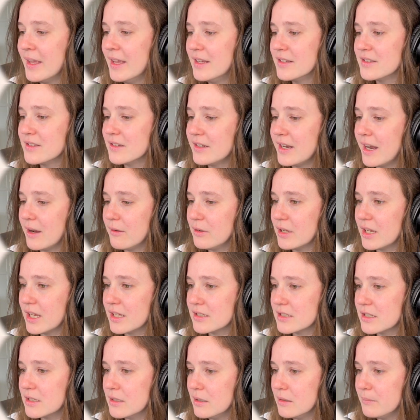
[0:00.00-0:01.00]
So now we get
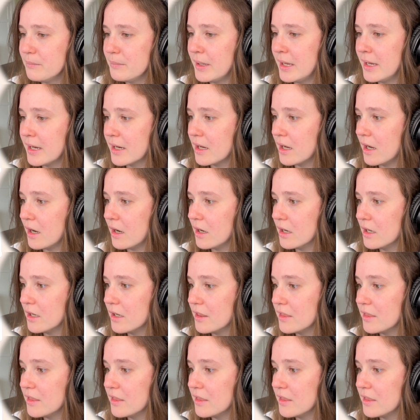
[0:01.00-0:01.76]
to pick our